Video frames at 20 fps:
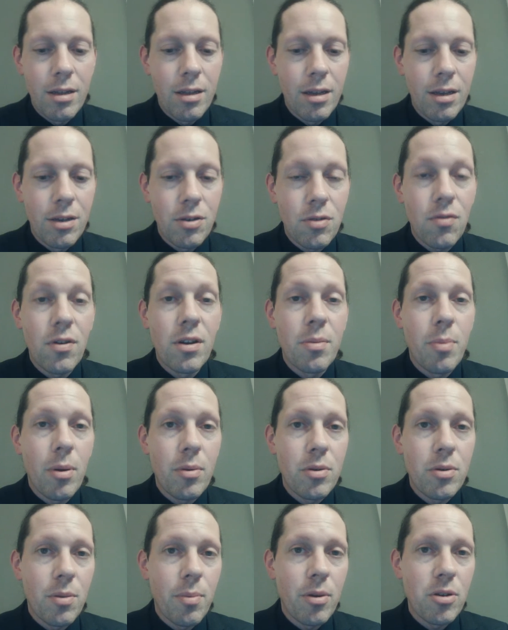he's already
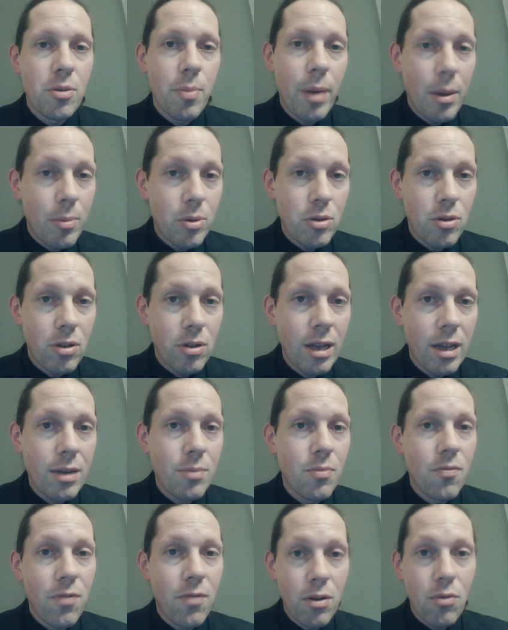published a bunch of papers on
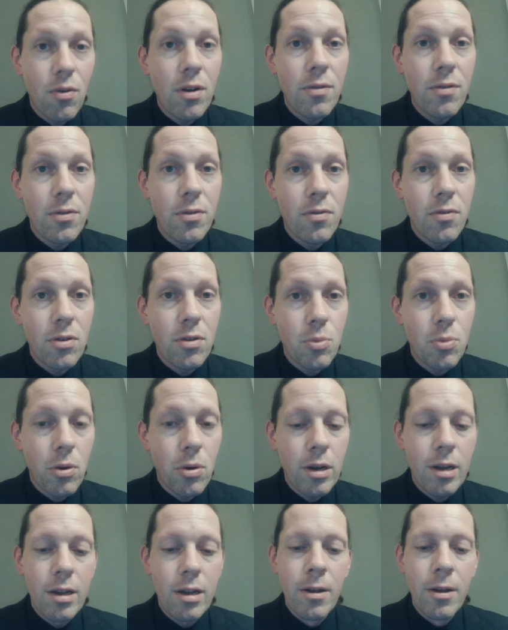that. Very grateful for his
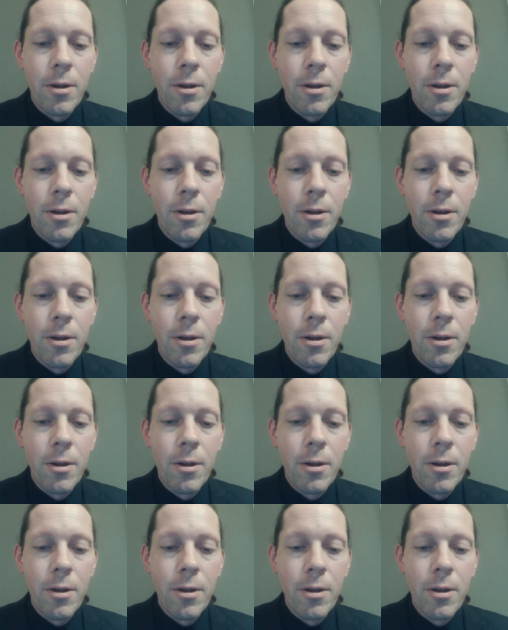work.